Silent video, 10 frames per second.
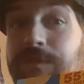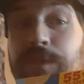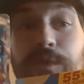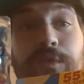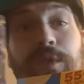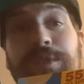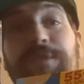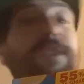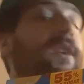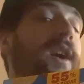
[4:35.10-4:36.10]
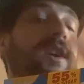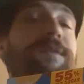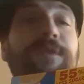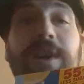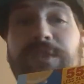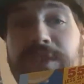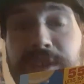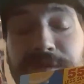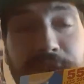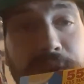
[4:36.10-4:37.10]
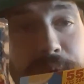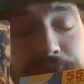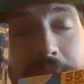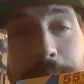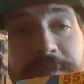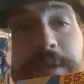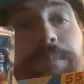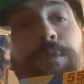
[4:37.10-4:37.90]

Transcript: views on this video, I'll give you guys another video on top of it.